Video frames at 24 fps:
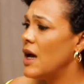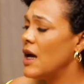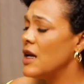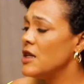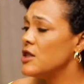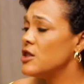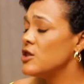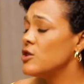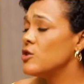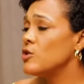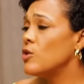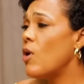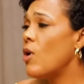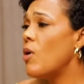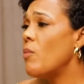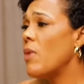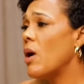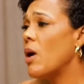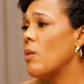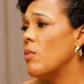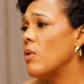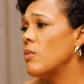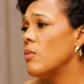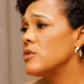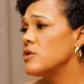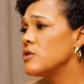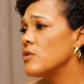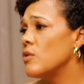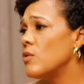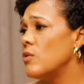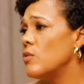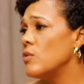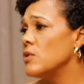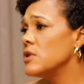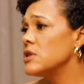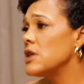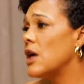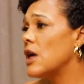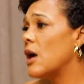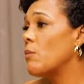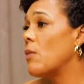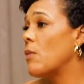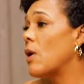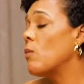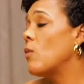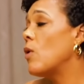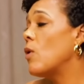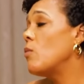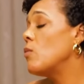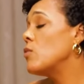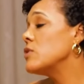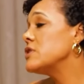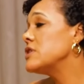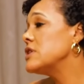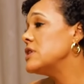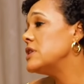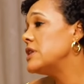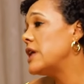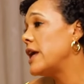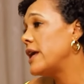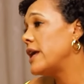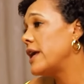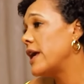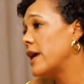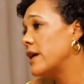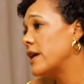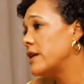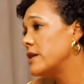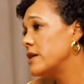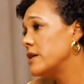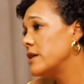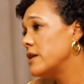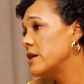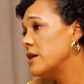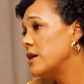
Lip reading: And she tore my mom's clothes and my mom was naked.